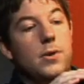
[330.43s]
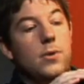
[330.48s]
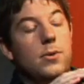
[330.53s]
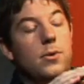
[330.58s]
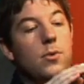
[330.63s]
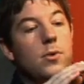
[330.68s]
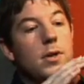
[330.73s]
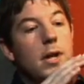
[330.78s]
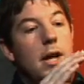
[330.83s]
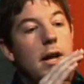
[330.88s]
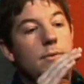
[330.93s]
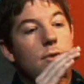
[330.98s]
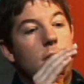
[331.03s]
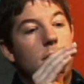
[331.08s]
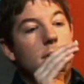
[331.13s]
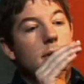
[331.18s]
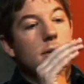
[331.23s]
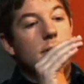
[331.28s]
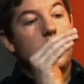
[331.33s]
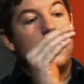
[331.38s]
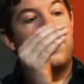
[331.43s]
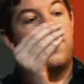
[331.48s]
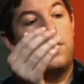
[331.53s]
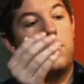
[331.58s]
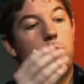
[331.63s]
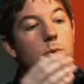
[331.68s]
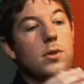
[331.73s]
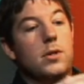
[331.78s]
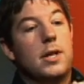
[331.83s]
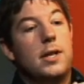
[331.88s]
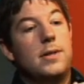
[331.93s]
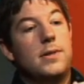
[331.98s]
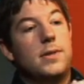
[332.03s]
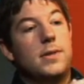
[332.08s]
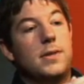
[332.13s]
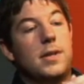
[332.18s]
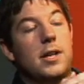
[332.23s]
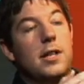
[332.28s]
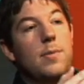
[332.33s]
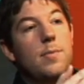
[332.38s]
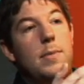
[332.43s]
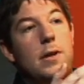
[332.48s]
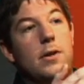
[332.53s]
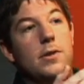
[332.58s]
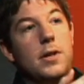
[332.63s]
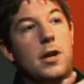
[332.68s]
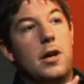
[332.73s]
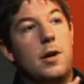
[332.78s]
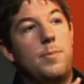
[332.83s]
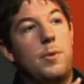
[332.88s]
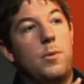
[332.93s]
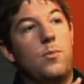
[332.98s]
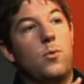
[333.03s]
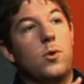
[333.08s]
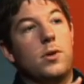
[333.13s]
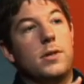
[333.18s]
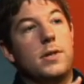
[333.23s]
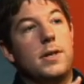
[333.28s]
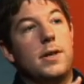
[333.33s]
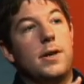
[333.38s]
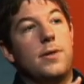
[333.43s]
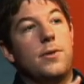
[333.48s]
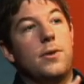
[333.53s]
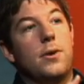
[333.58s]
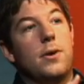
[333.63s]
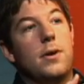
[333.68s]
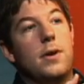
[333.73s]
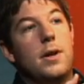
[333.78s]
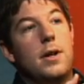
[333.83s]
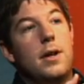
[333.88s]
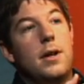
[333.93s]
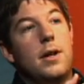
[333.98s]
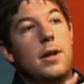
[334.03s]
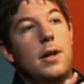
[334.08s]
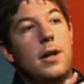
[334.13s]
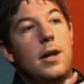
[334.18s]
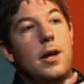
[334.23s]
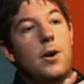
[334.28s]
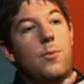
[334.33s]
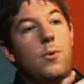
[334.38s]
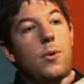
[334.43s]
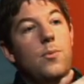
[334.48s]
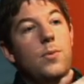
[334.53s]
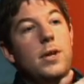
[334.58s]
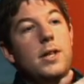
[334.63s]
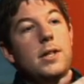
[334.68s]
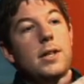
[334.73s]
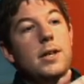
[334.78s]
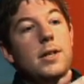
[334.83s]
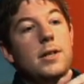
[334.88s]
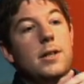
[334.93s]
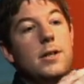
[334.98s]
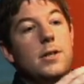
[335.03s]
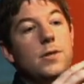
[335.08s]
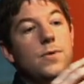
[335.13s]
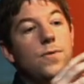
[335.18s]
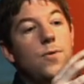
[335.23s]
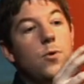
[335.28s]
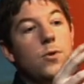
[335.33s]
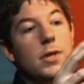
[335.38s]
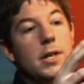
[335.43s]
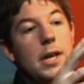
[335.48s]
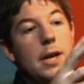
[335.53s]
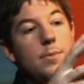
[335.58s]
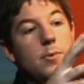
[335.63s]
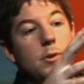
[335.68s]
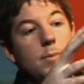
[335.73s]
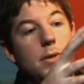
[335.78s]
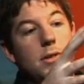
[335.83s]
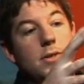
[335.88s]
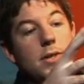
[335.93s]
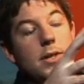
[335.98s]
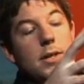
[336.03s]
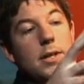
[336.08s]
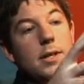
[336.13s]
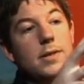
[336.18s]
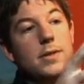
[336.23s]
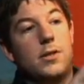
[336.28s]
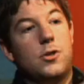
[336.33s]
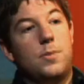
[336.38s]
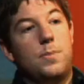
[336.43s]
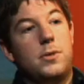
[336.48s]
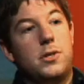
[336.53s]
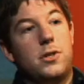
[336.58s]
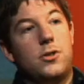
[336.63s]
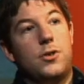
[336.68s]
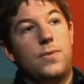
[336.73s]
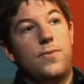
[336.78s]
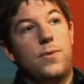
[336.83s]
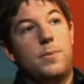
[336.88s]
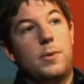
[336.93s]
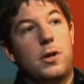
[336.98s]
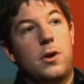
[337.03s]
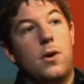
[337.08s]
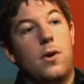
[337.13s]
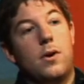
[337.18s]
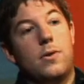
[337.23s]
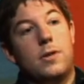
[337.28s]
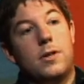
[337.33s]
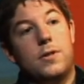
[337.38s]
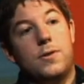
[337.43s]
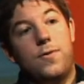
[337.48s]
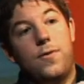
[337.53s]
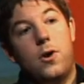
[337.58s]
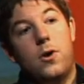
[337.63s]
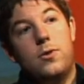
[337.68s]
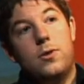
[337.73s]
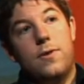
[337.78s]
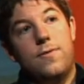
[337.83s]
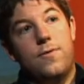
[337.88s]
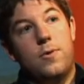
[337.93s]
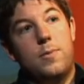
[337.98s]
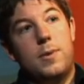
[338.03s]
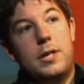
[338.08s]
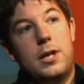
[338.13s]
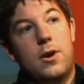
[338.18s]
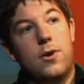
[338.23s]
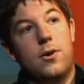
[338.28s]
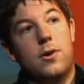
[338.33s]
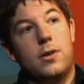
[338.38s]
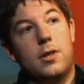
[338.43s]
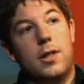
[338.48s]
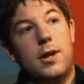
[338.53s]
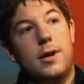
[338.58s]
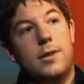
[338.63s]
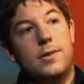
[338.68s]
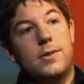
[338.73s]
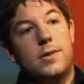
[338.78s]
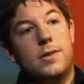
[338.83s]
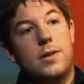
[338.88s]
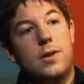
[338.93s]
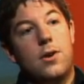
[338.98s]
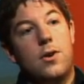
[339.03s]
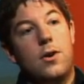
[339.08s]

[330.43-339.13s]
So in order to have all these individual lenses kind of meld up and work together, what we need is for the camera to be sitting in such a position from the car that it's far enough from any hard lines on the